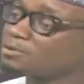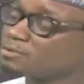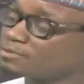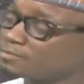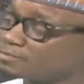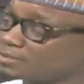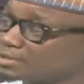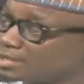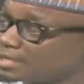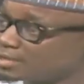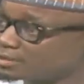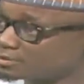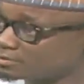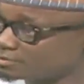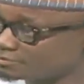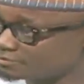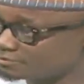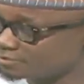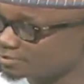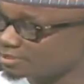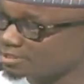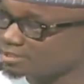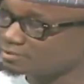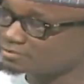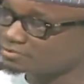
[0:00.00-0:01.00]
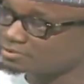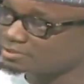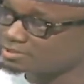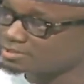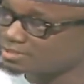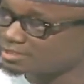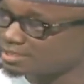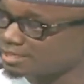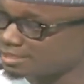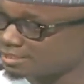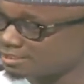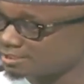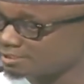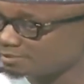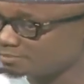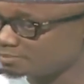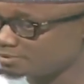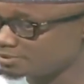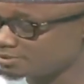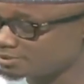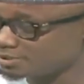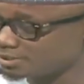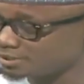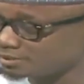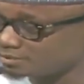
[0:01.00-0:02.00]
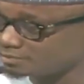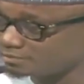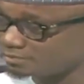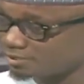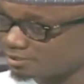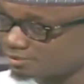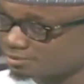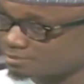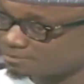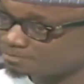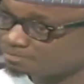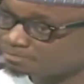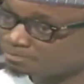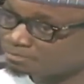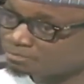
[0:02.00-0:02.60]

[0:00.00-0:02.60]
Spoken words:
of the likes of EFCC, ICPC, and the rest.